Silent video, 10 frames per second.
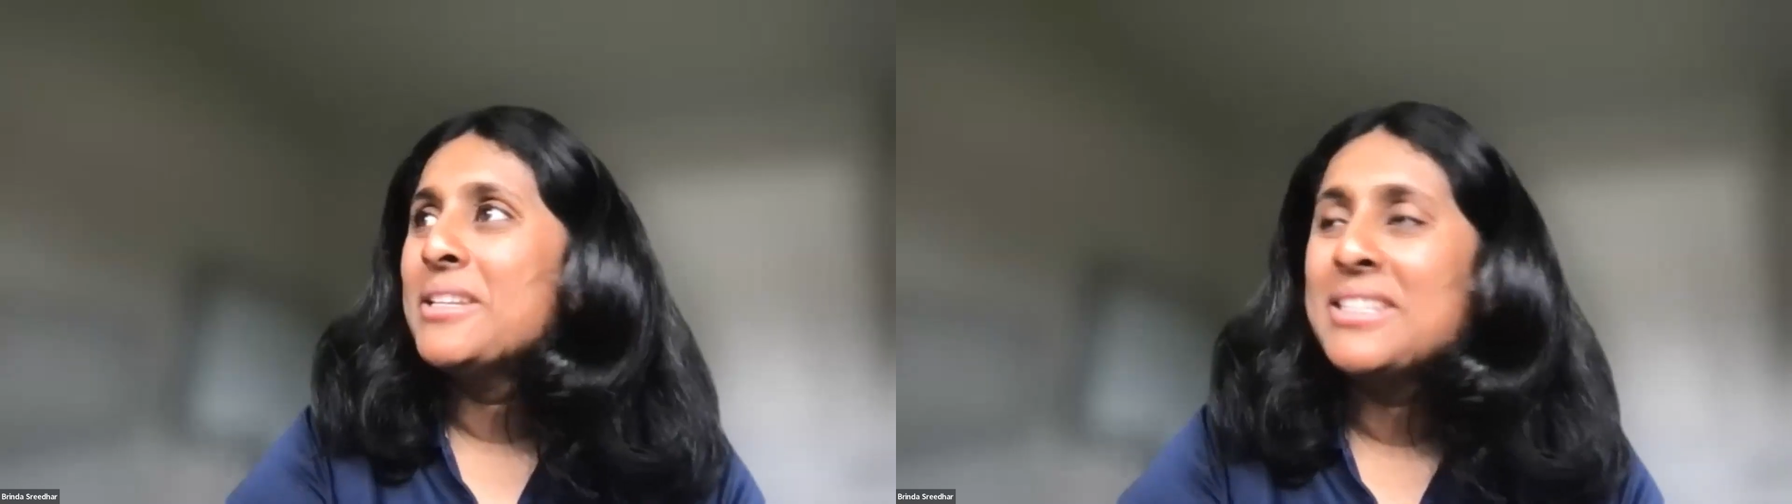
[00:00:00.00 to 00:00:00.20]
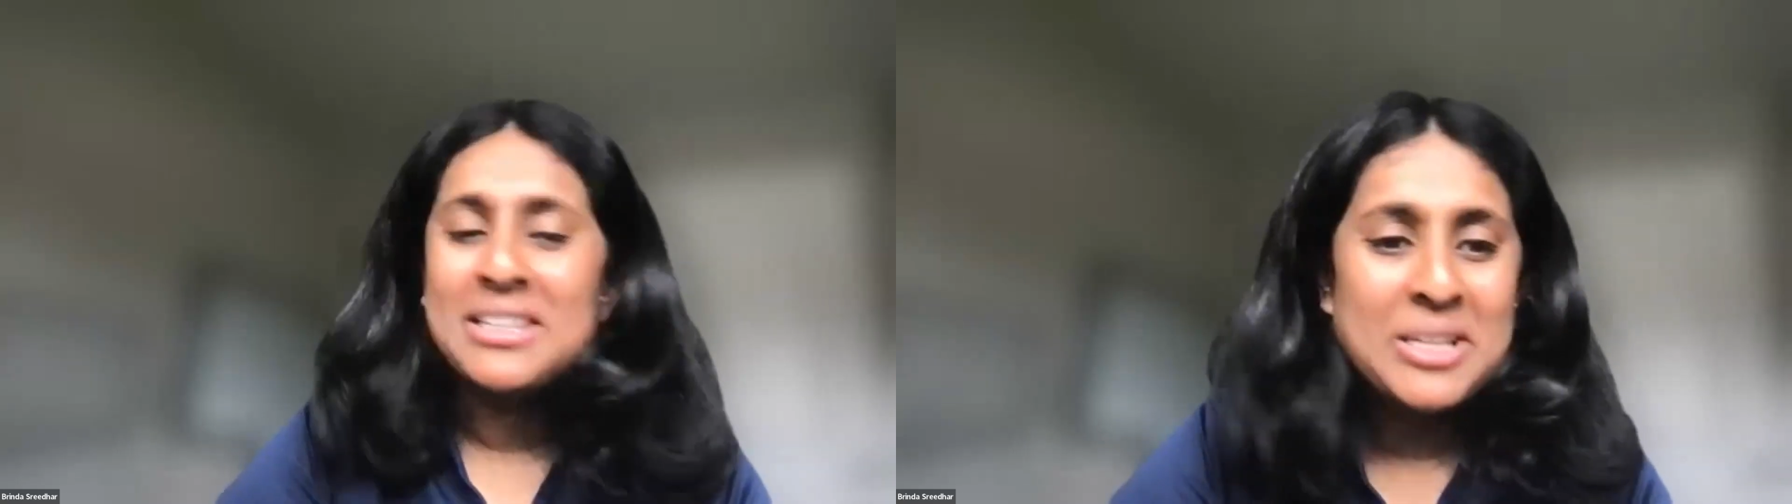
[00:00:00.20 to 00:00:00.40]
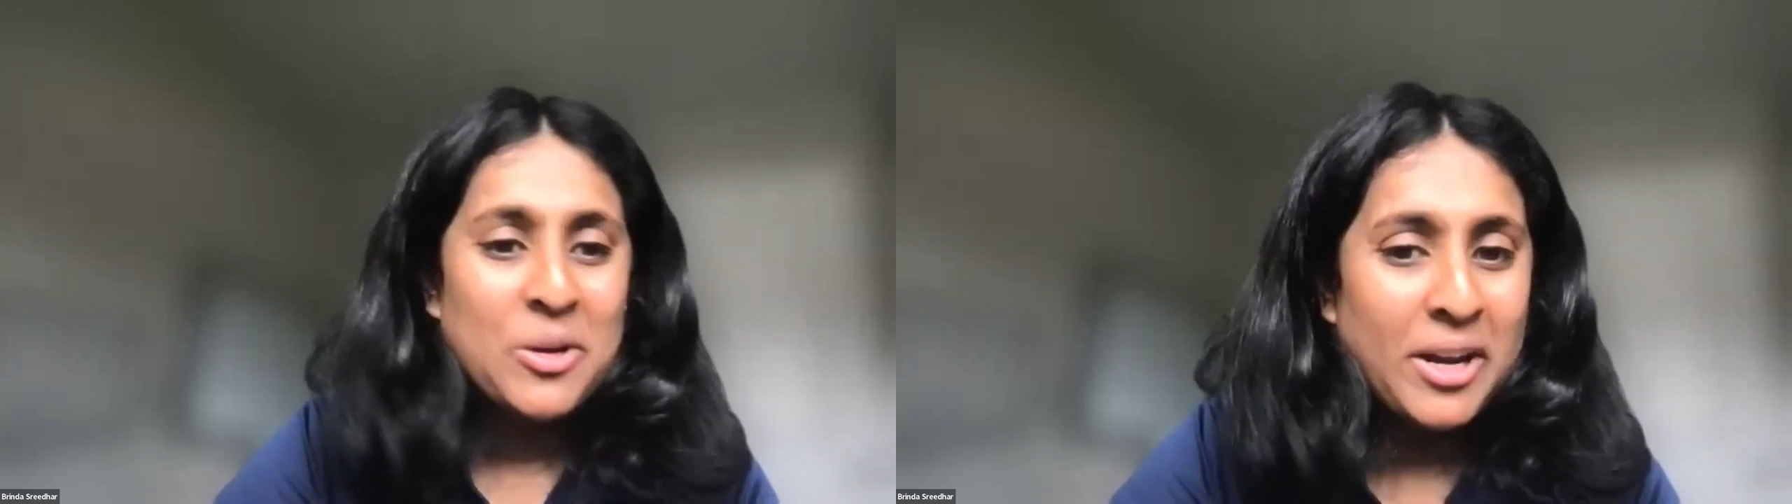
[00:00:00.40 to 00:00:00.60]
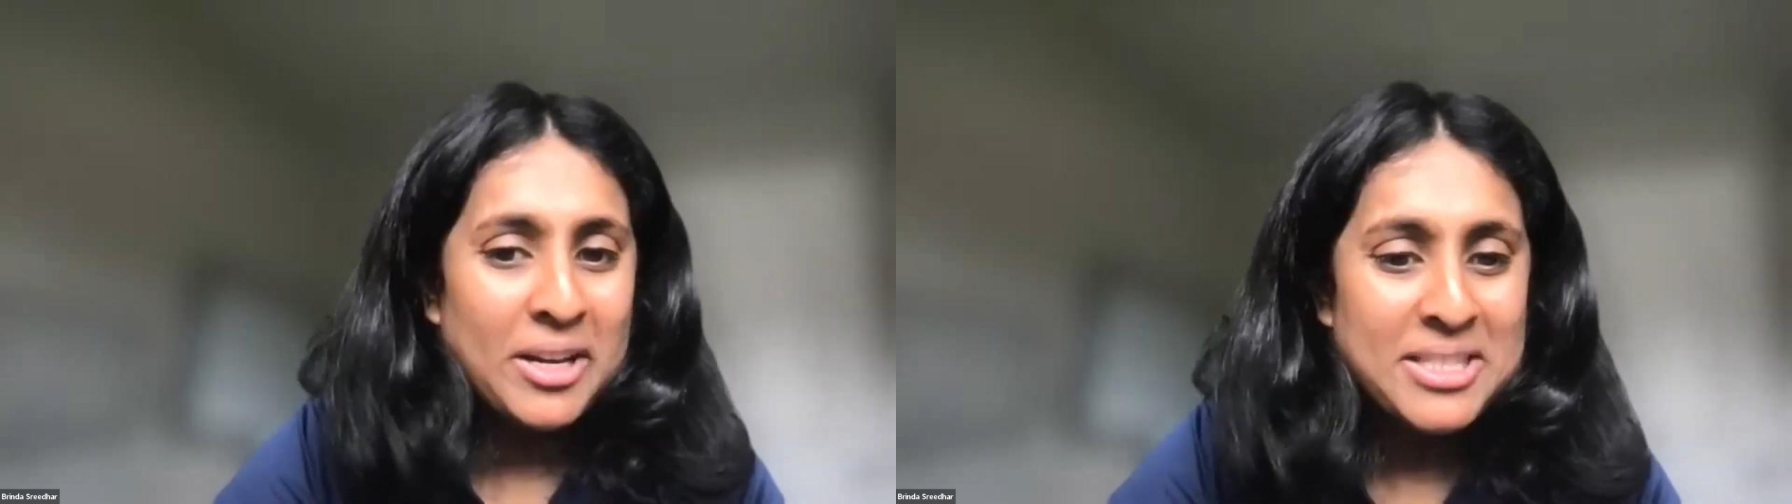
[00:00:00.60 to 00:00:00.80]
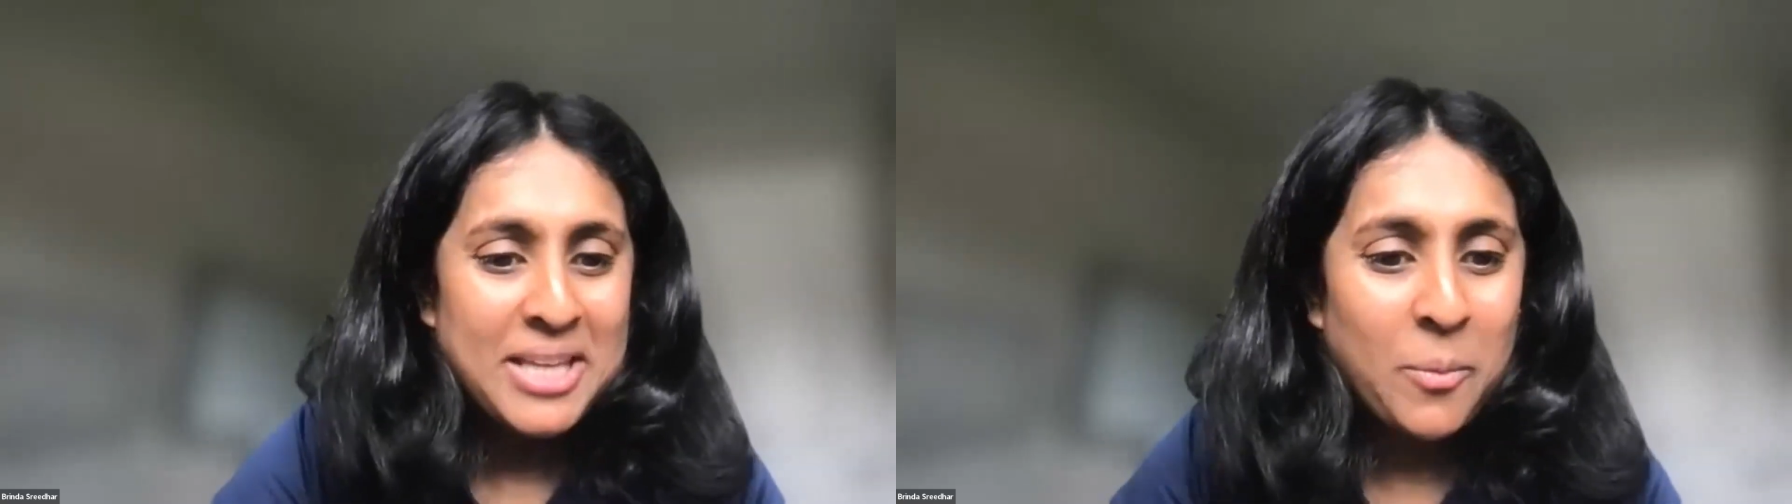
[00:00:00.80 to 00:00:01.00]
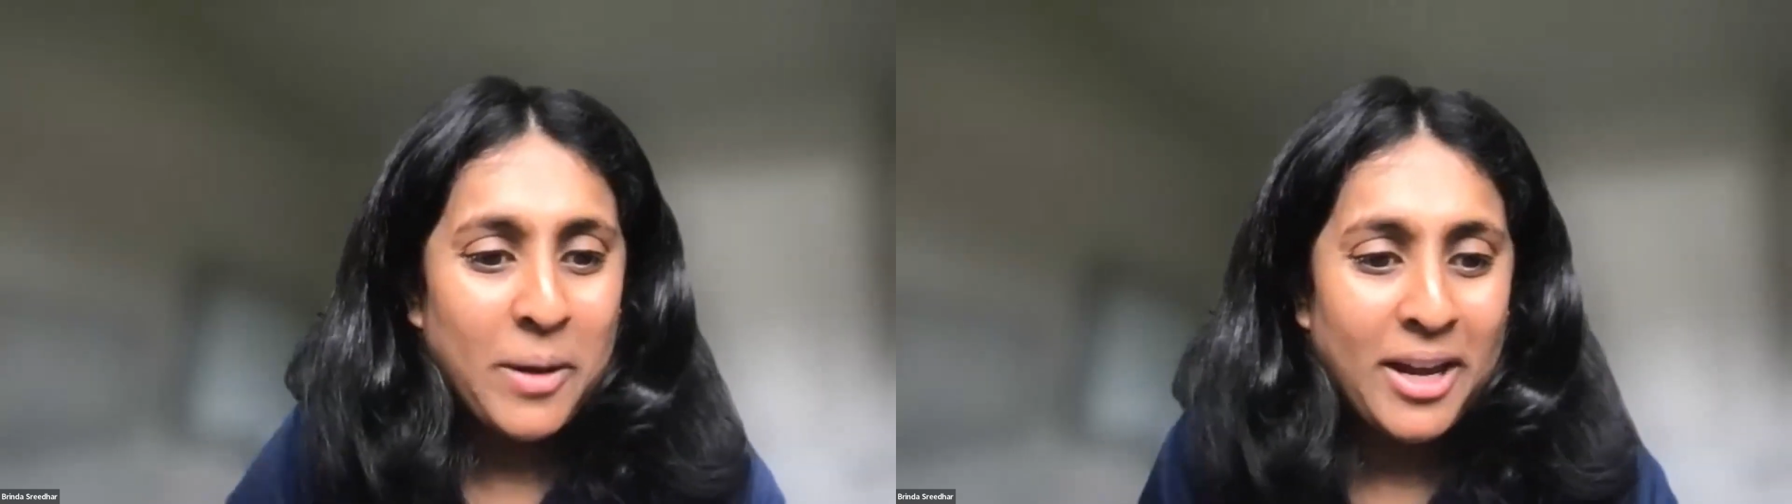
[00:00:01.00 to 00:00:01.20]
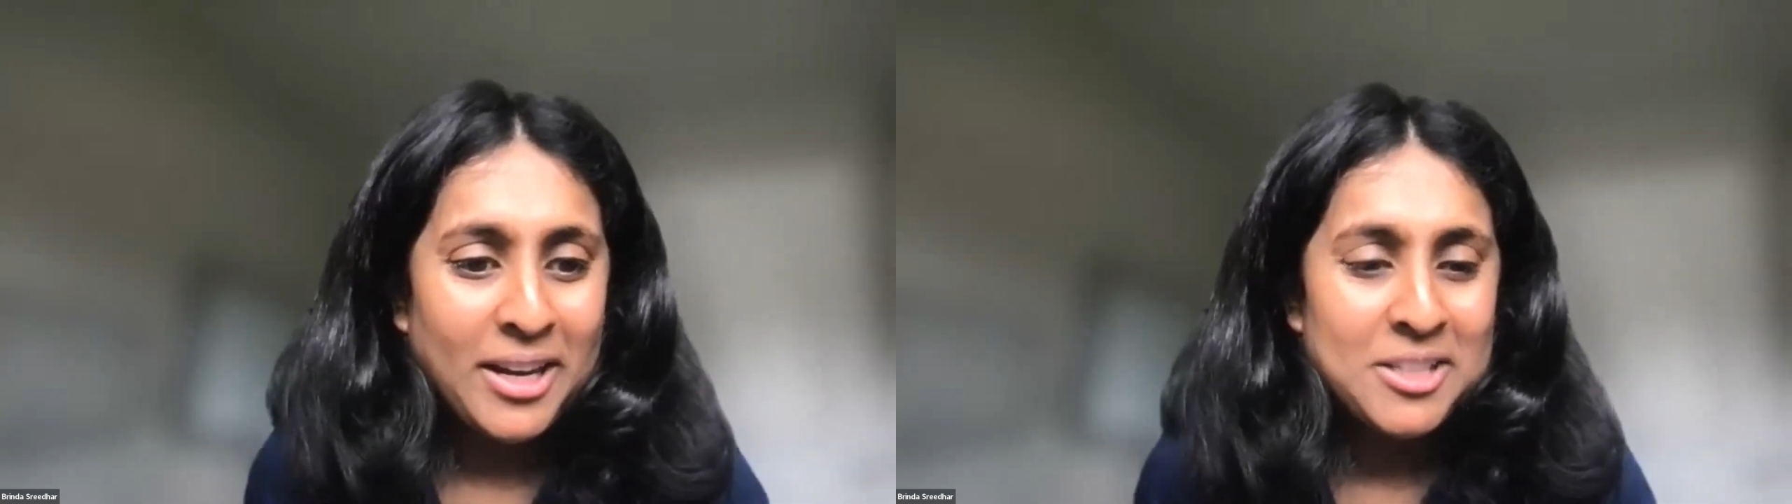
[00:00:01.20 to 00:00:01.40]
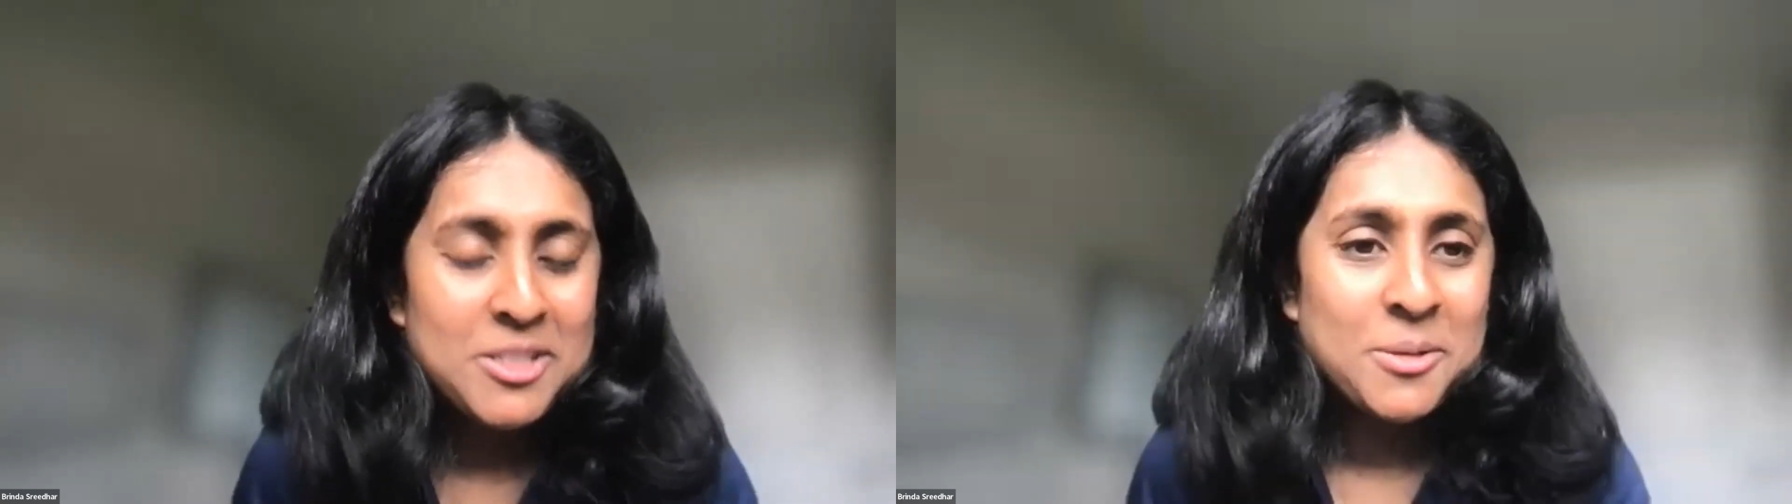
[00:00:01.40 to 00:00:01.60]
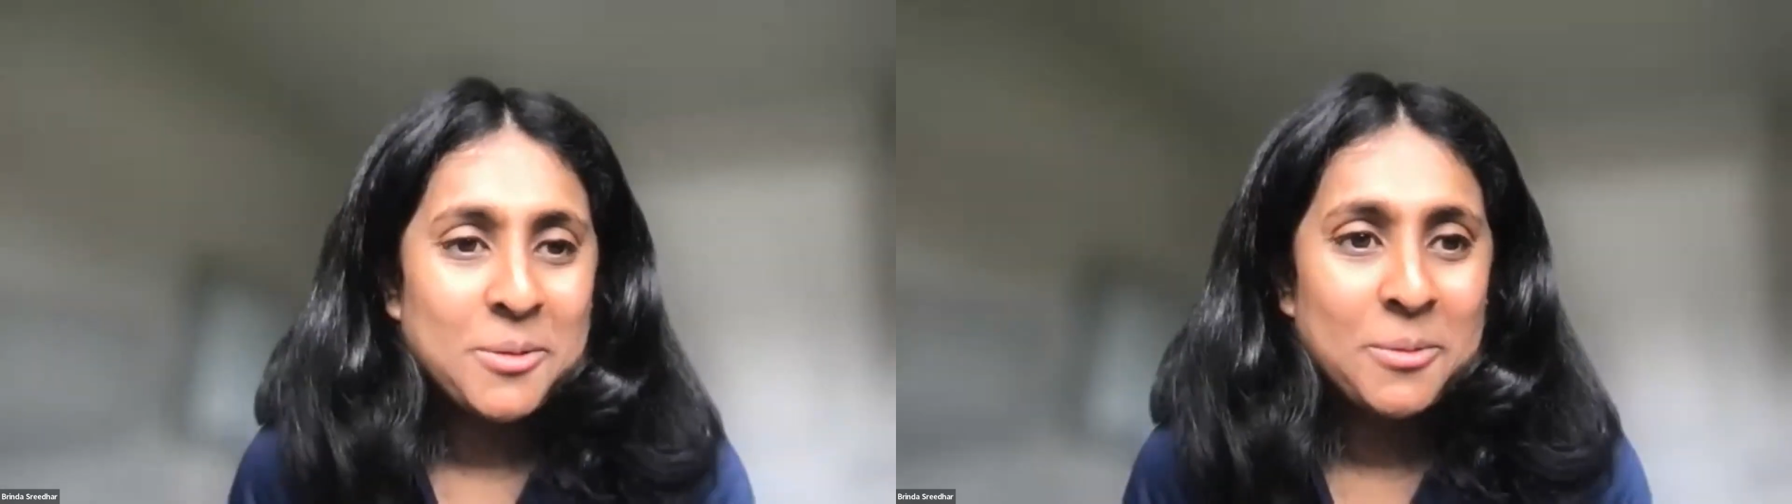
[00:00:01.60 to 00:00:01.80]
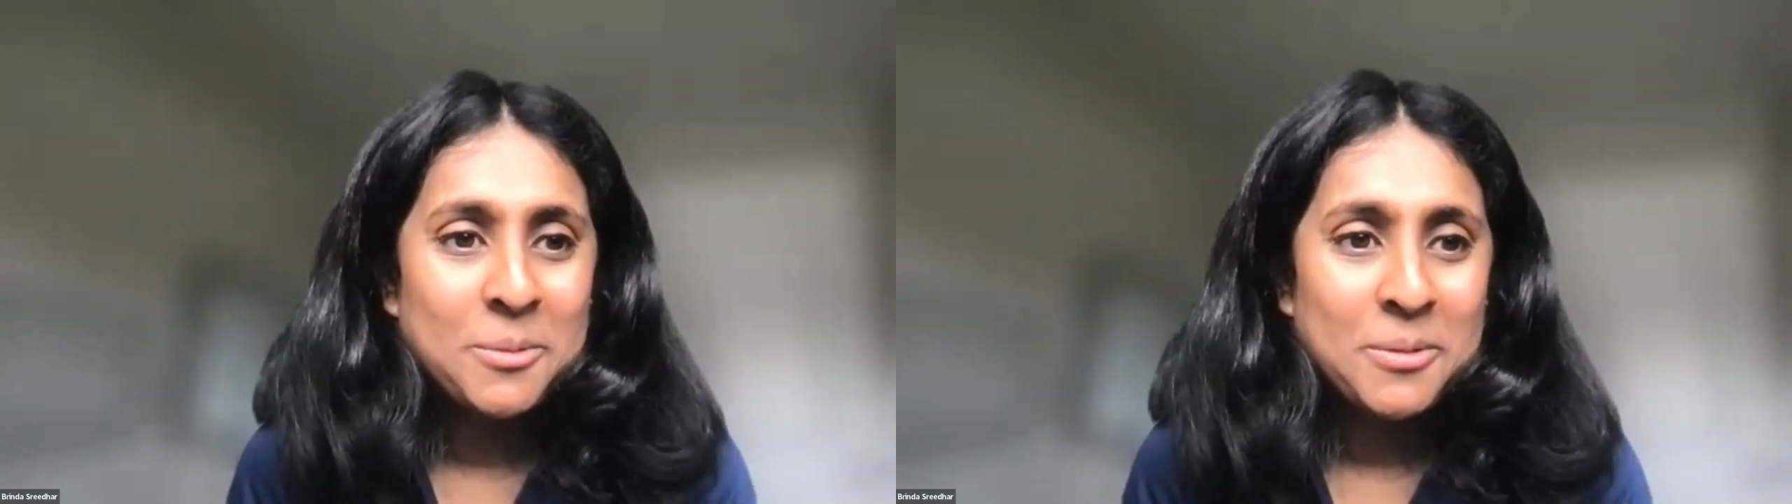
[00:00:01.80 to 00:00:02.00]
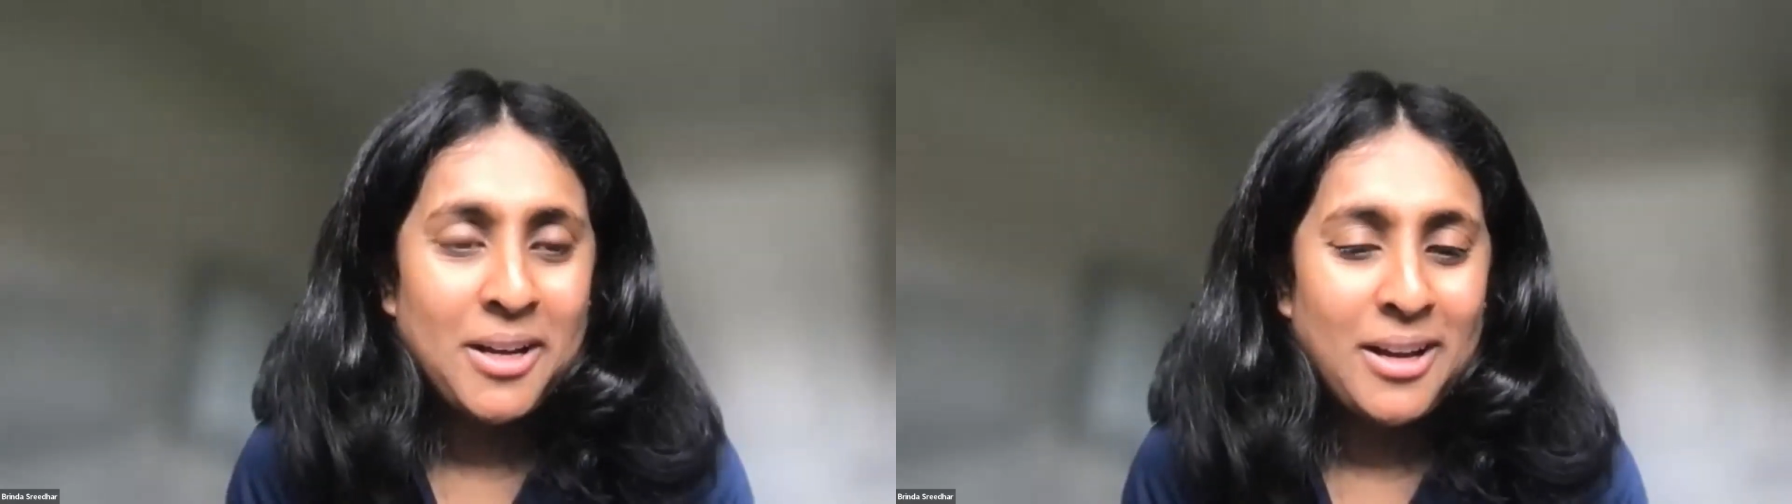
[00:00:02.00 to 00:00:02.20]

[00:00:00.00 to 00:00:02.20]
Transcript: to say it's a great segue into